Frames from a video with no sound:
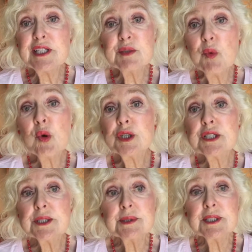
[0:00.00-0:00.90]
more
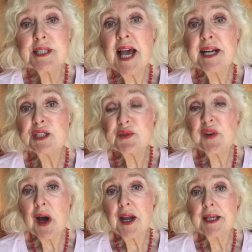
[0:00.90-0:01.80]

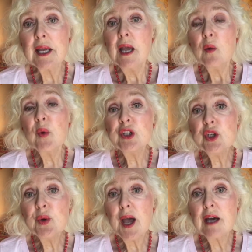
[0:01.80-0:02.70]
satisfying when you
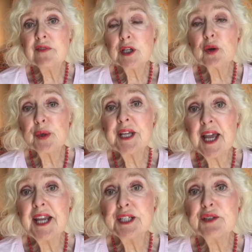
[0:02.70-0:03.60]
have a
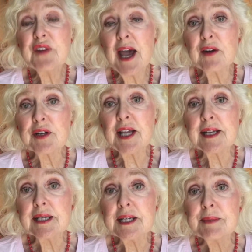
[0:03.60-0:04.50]
creative outlet.
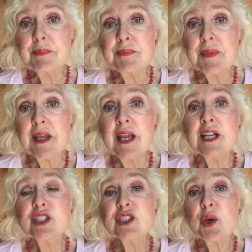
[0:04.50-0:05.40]

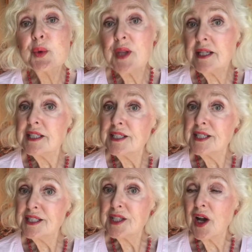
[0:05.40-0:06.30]
So let's
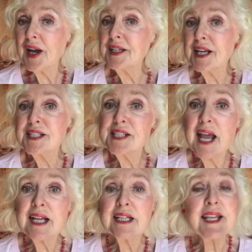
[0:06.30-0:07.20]
decide
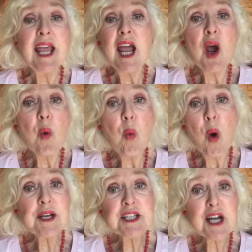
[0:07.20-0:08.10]
exactly
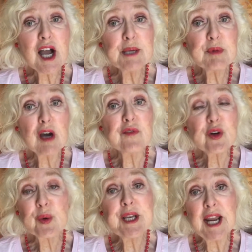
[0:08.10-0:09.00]
what type of
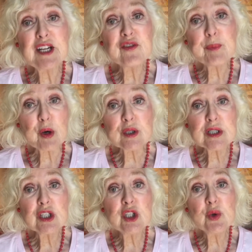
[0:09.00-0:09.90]
creative
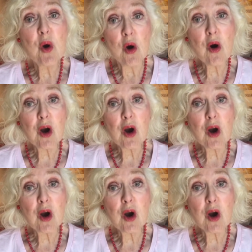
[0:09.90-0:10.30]
person you are.